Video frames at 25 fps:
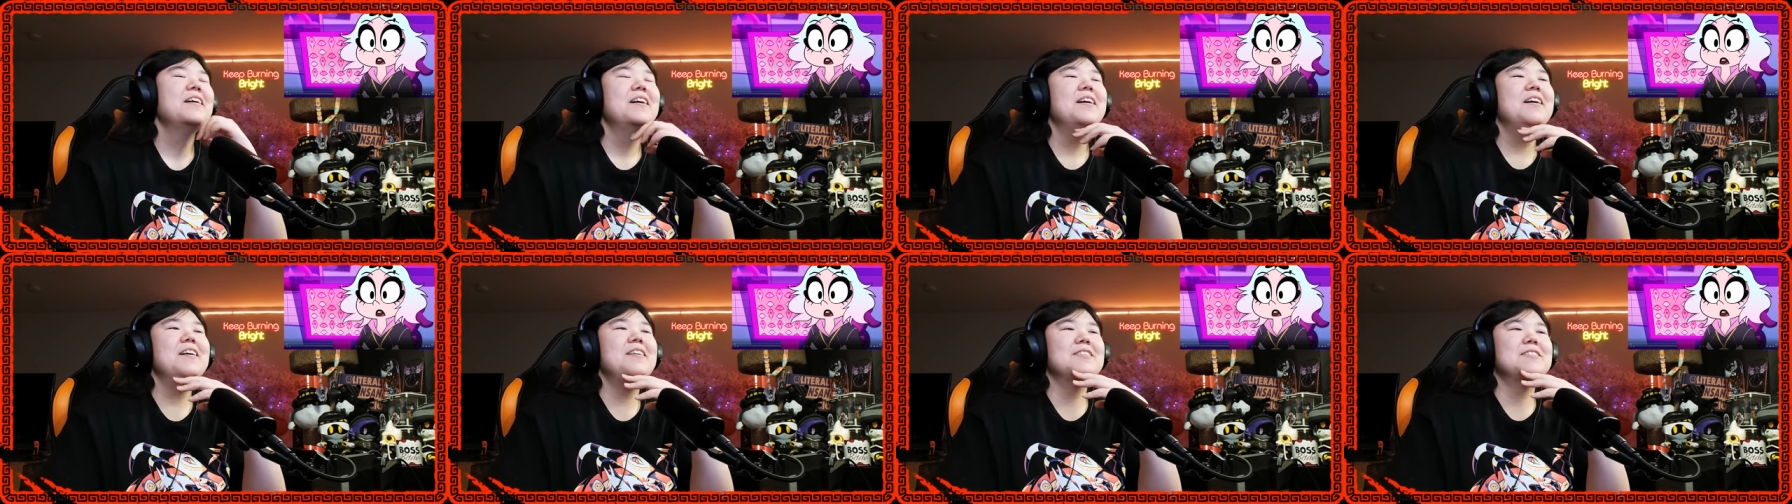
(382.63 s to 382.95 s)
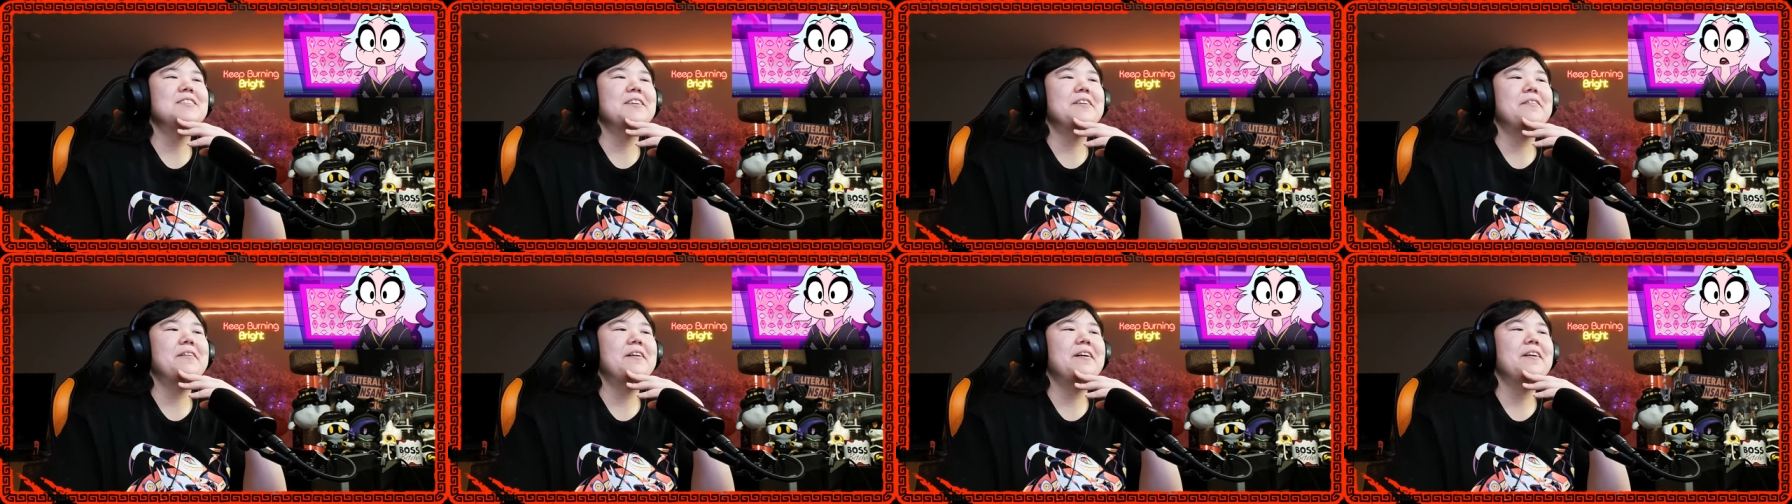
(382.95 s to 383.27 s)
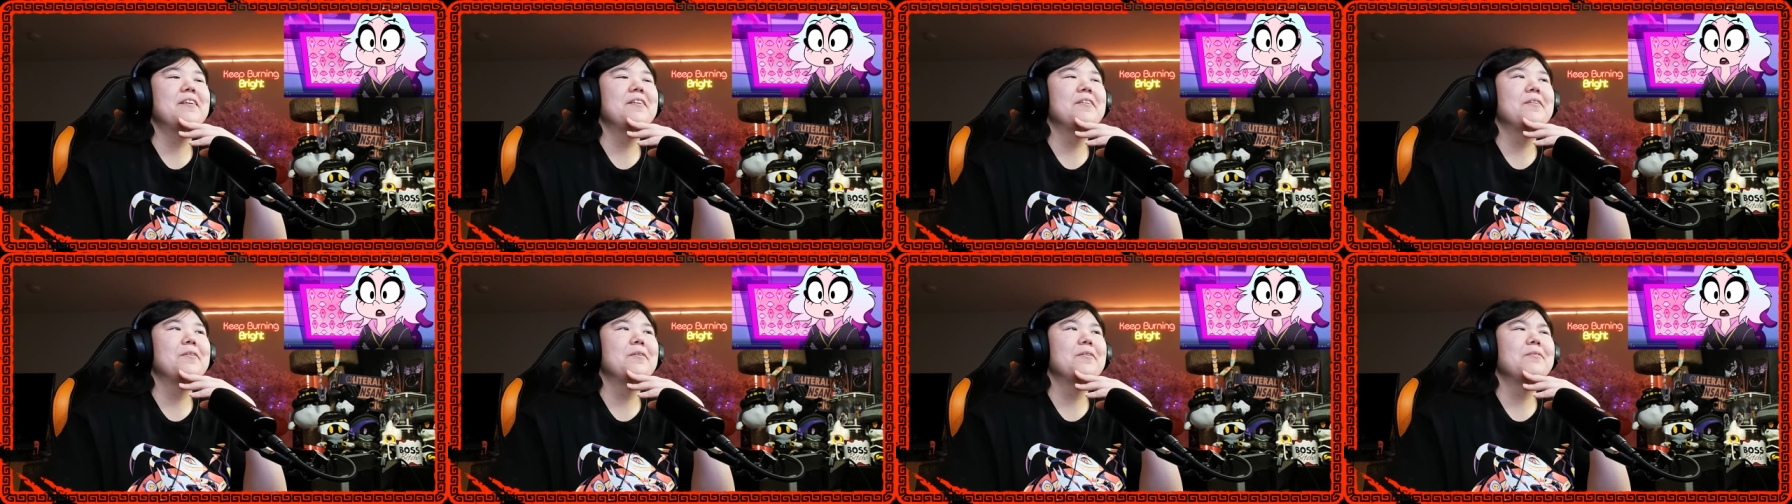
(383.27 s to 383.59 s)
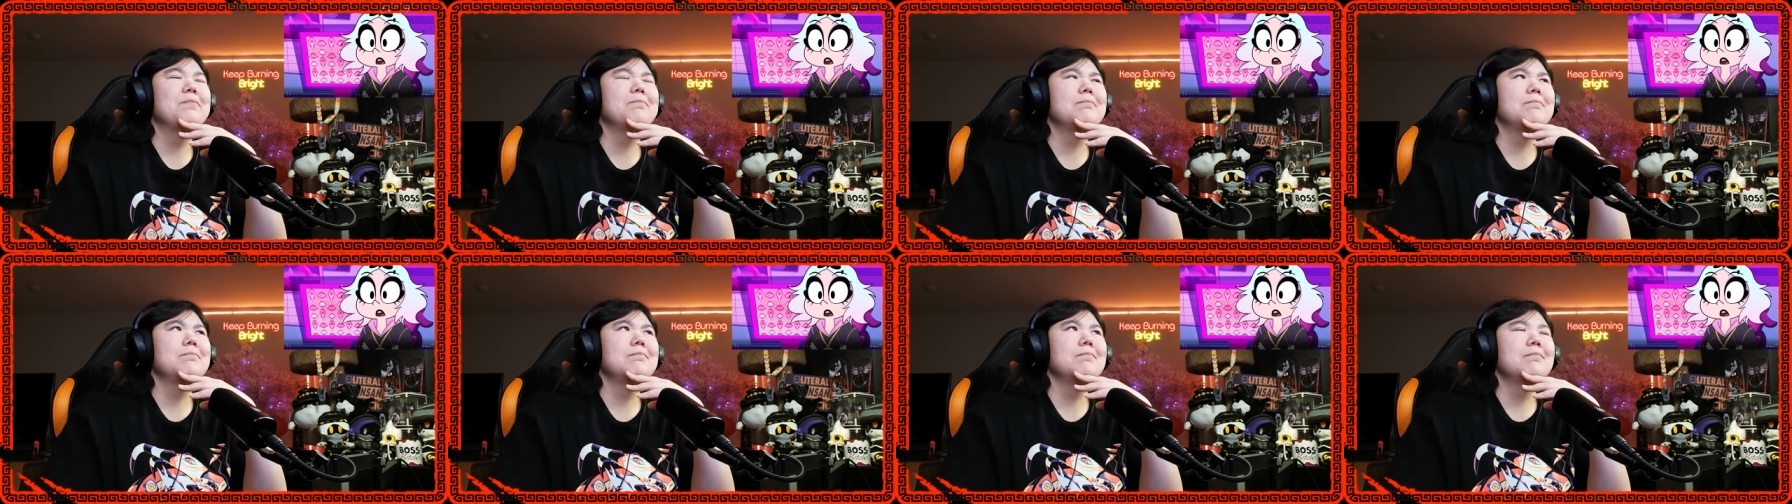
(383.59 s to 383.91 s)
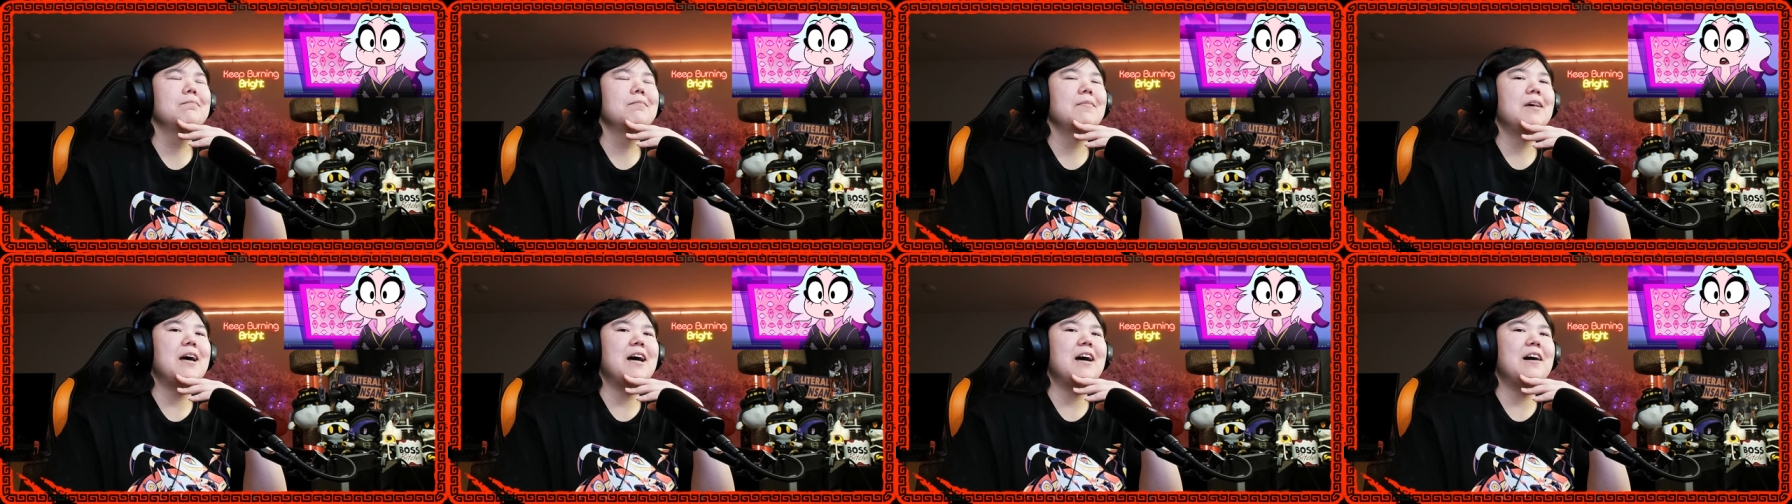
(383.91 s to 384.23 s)
Also,
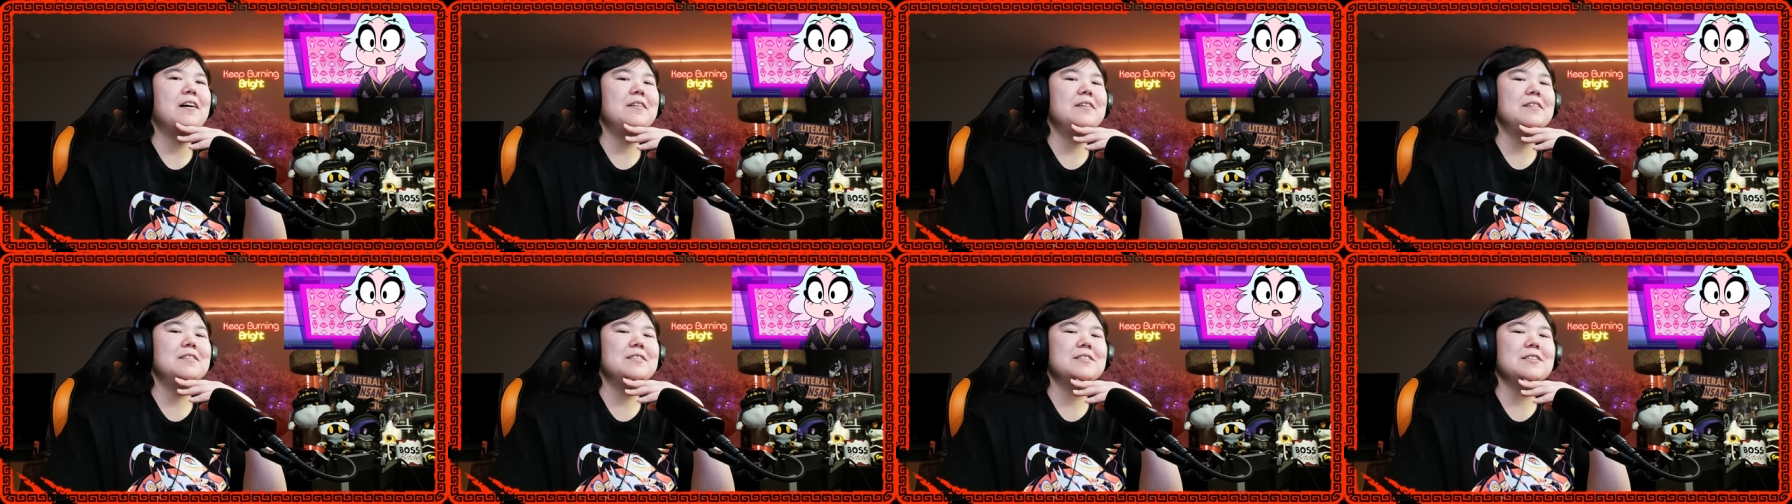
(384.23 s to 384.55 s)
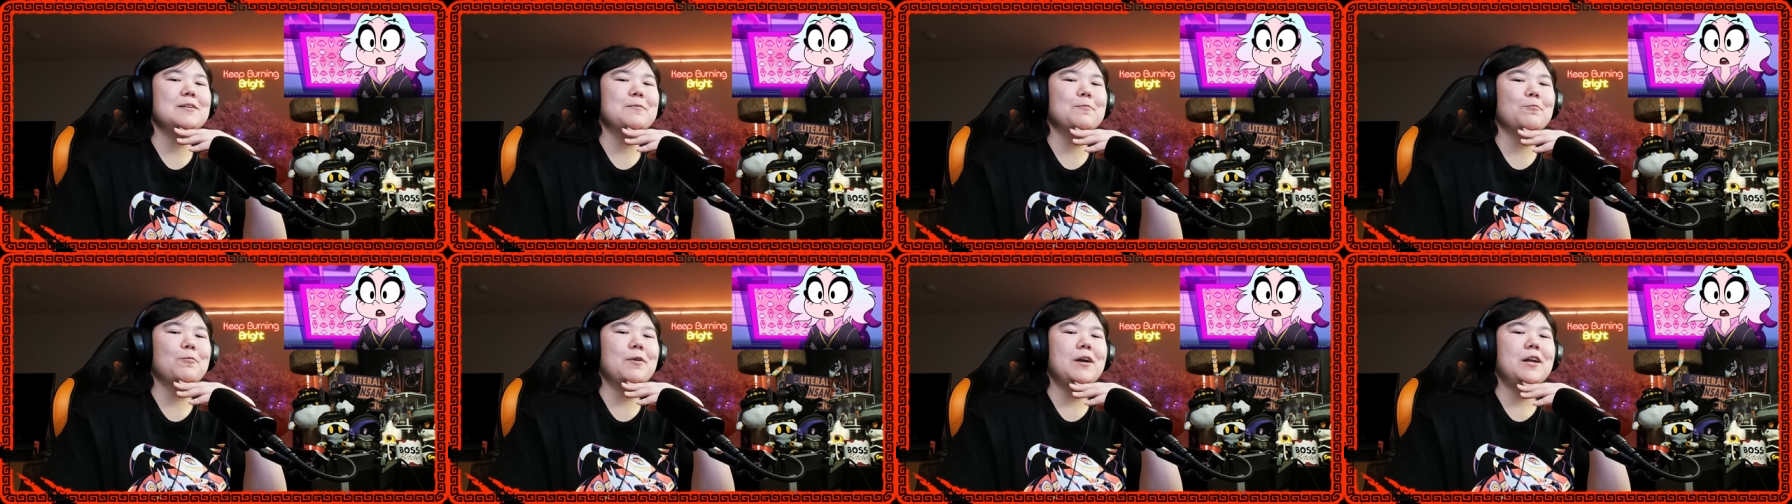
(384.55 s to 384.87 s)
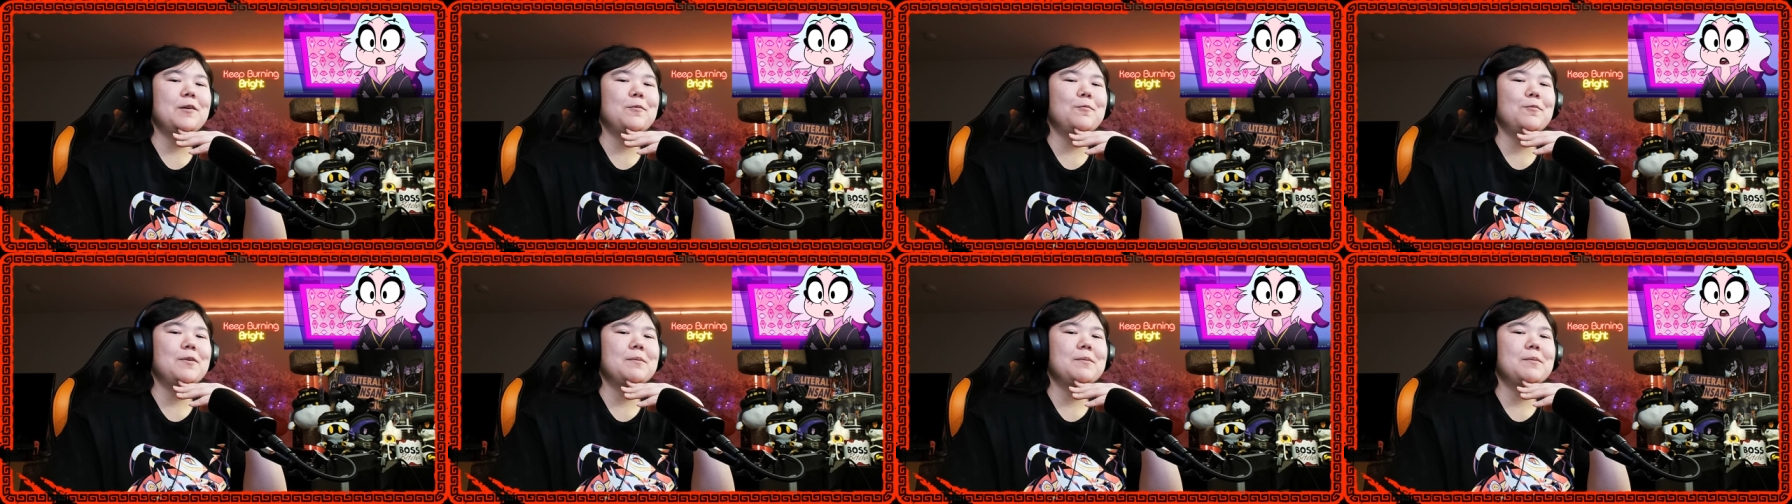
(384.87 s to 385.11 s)
how does some random